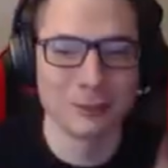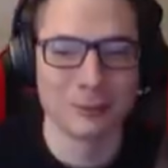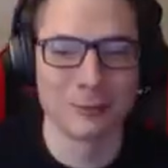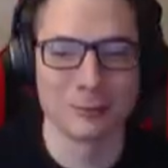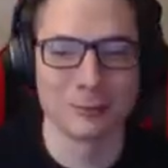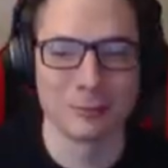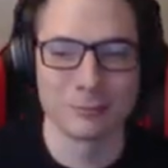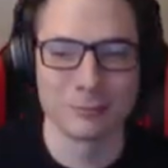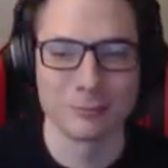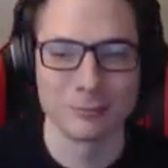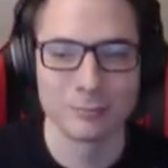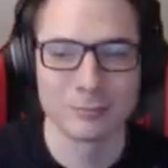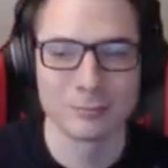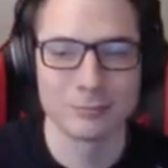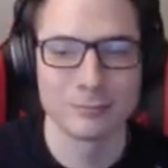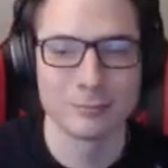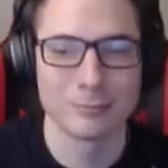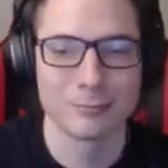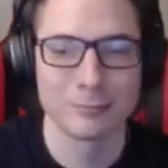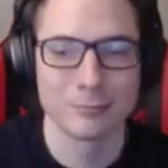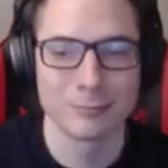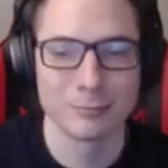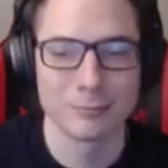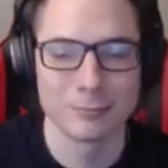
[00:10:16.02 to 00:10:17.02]

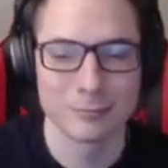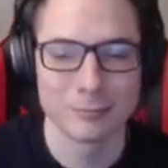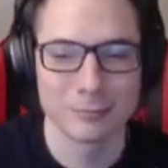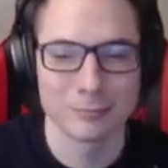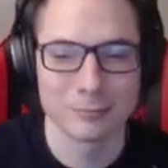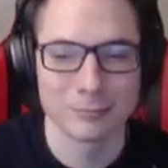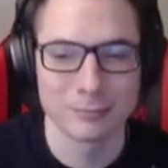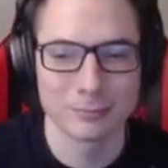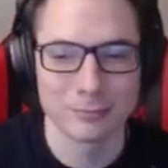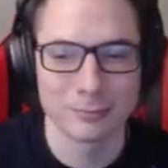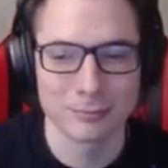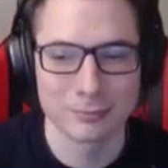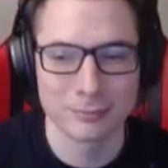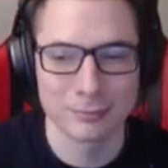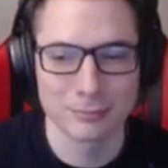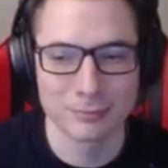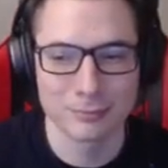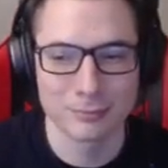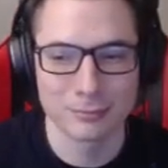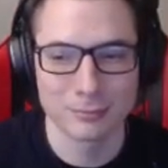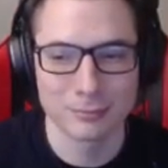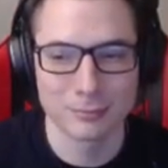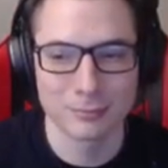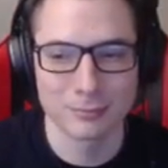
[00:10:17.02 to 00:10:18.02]

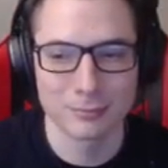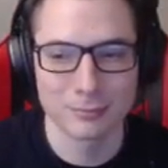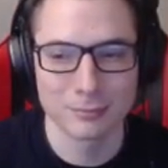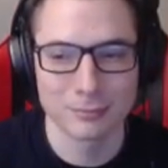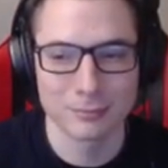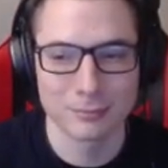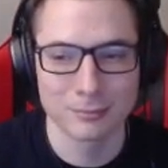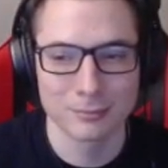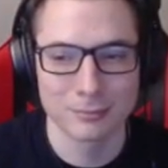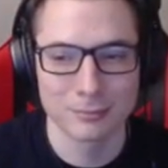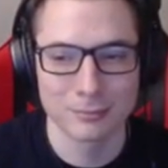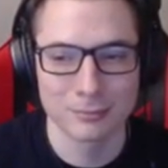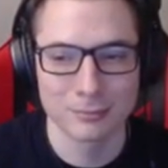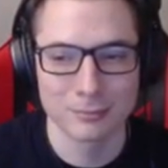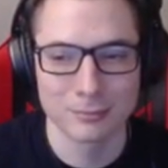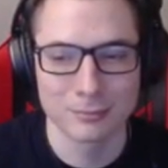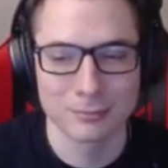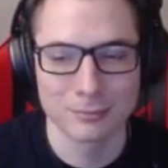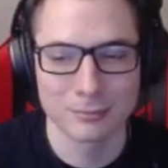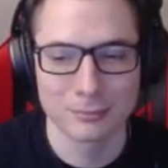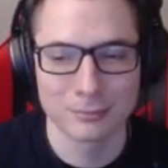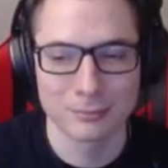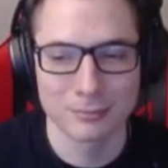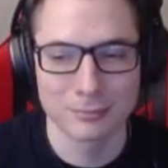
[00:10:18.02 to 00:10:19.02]

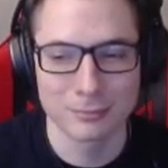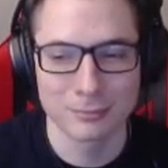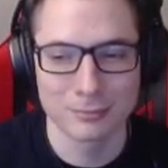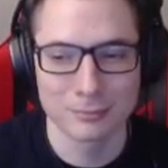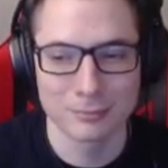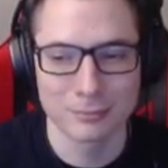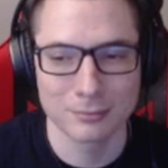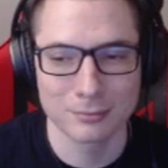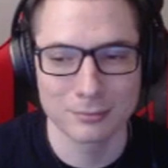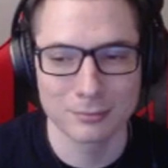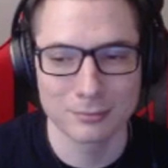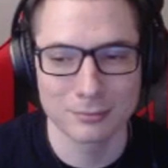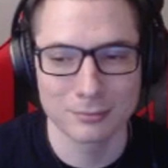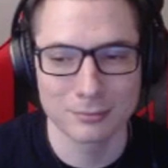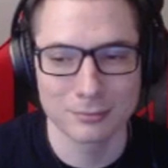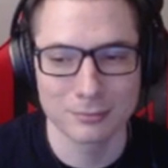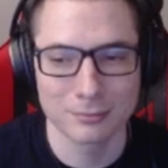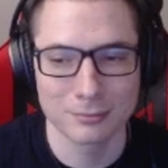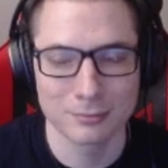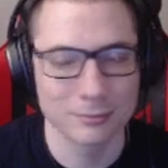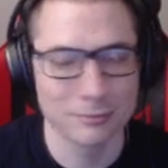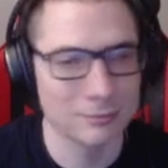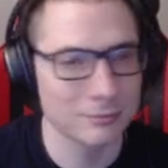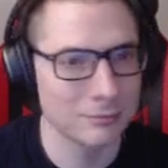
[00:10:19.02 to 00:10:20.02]

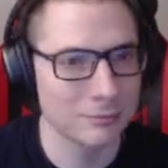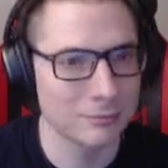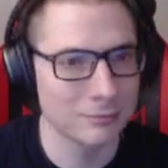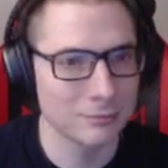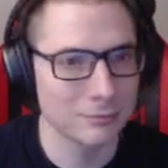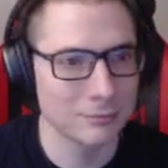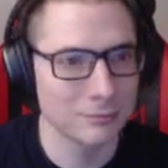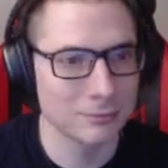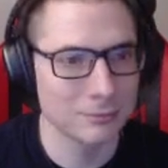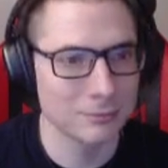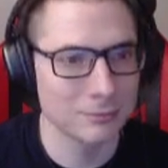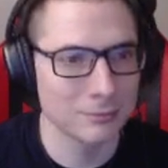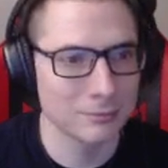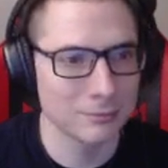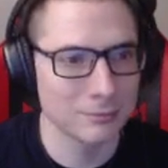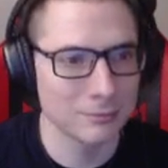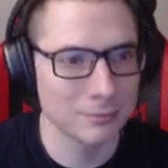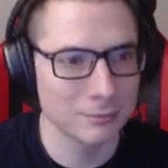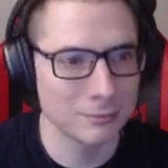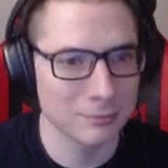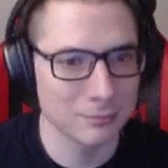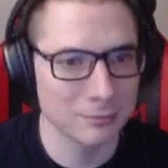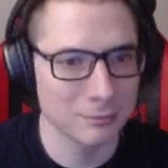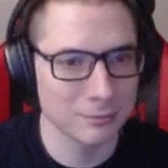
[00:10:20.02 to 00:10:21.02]

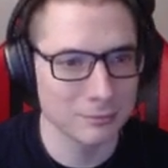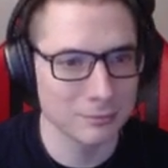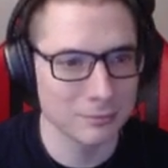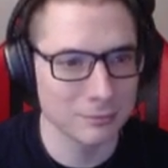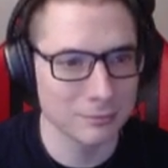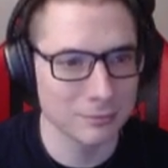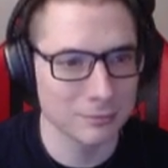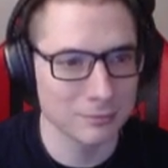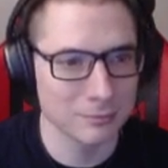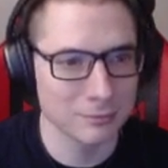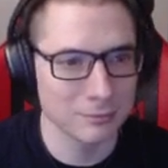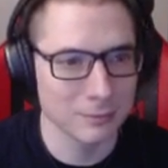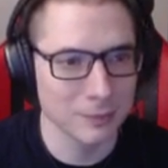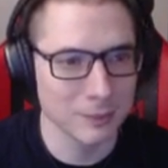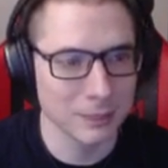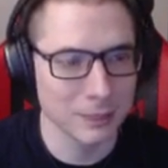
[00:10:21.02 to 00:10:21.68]
(not speaking)